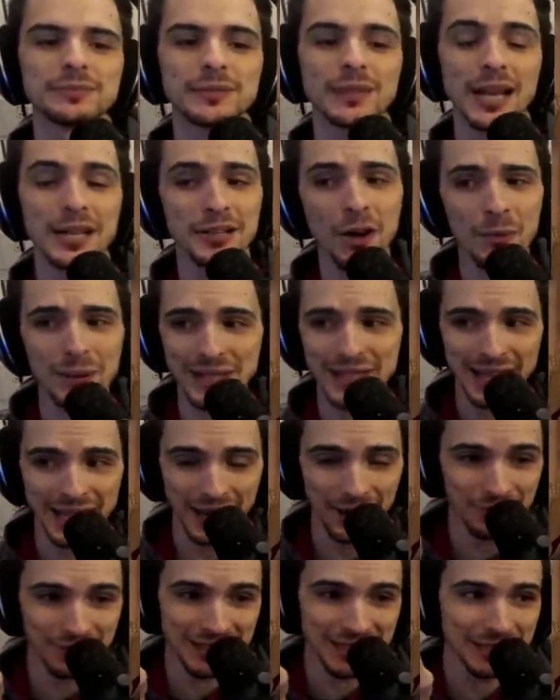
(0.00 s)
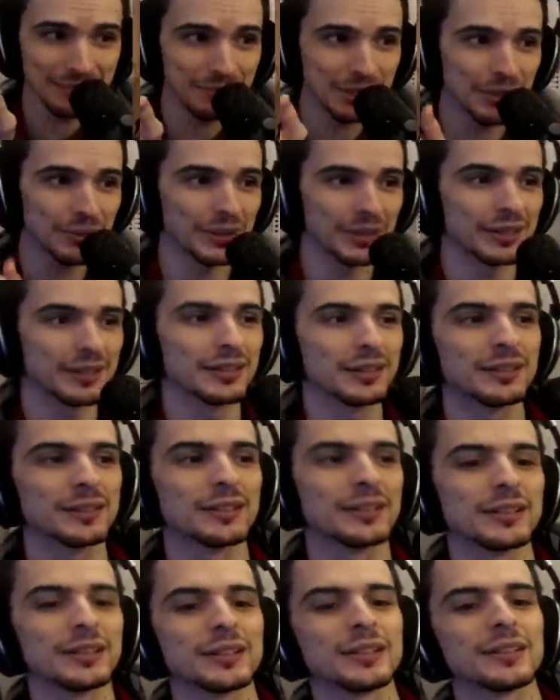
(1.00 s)
I know he can. I've seen him do it.
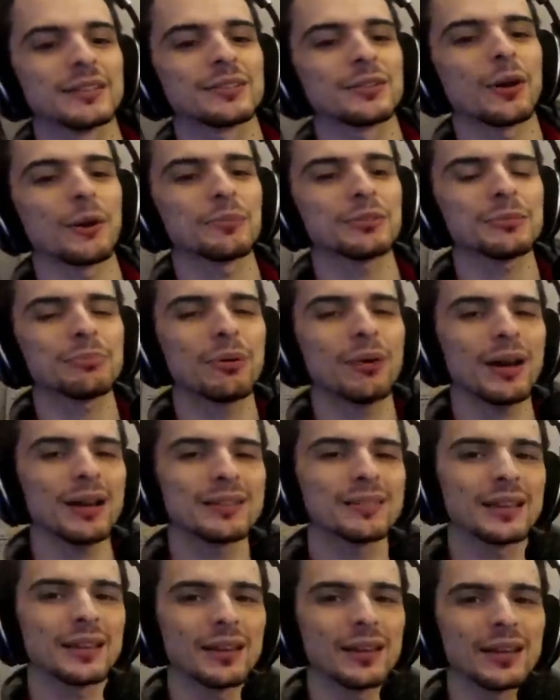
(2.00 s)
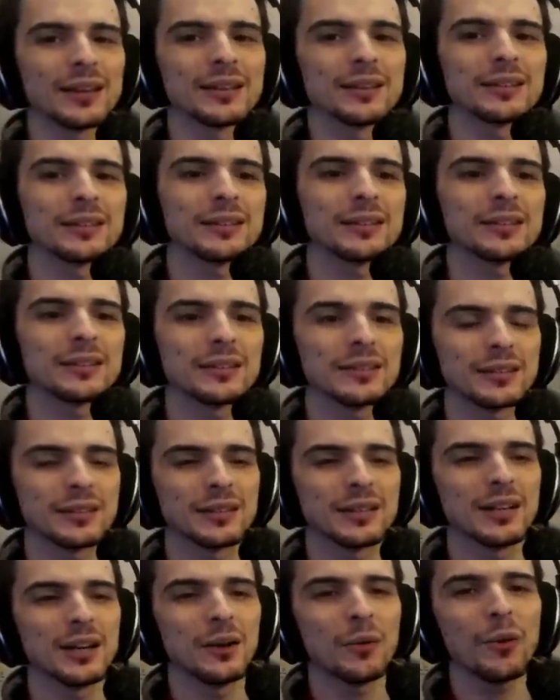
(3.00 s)
So I'm surprised that, like,
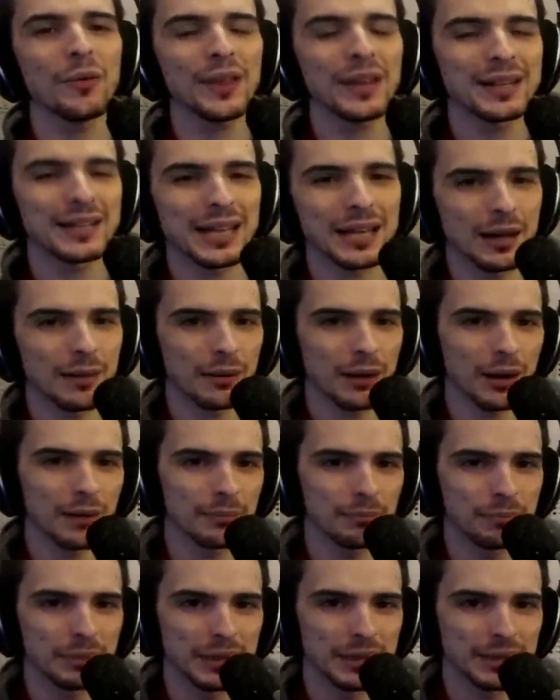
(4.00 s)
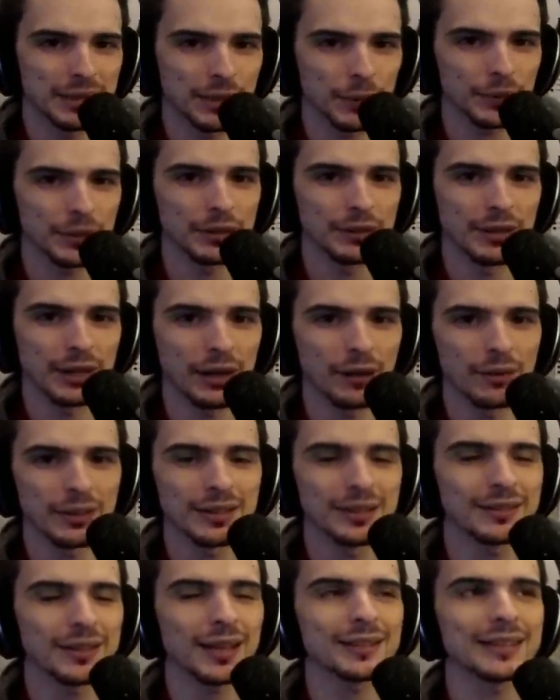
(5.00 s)
well, then again, I, am being guilty now.
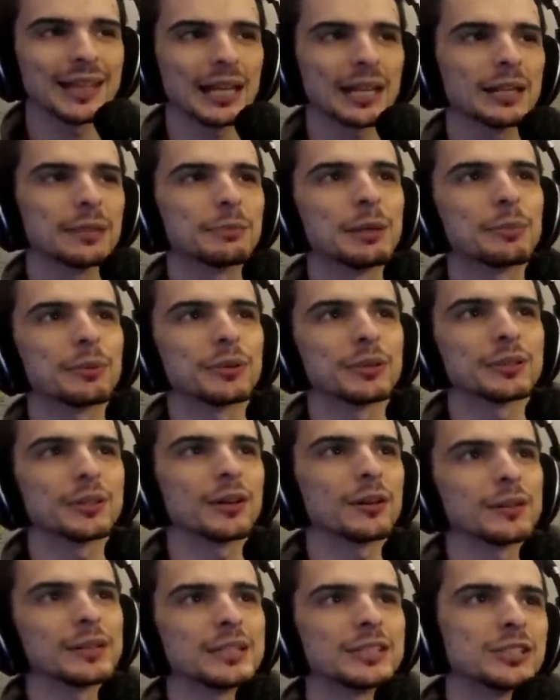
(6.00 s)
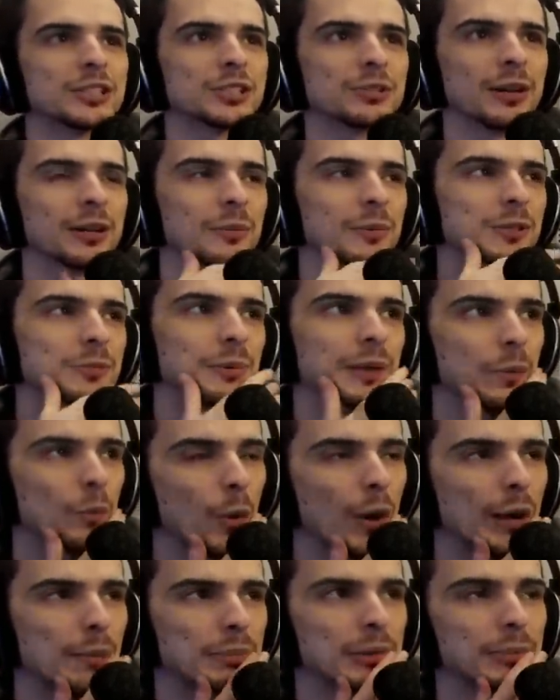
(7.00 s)
He's not telling people to tunnel. He's just trying to explain
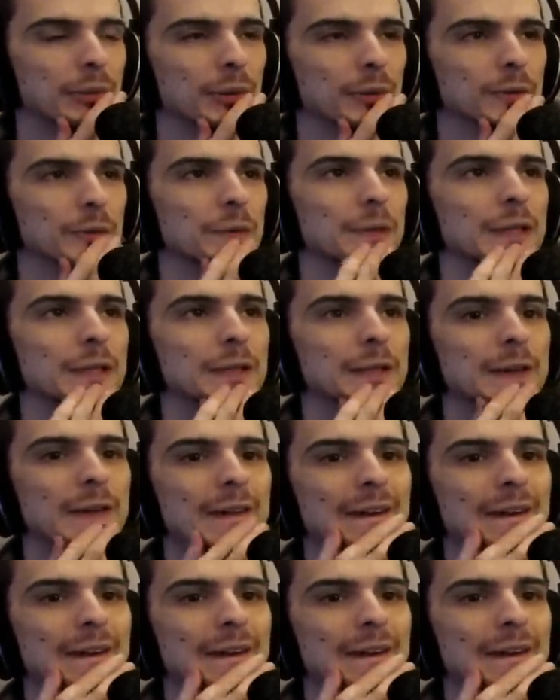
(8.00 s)
why people are doing it.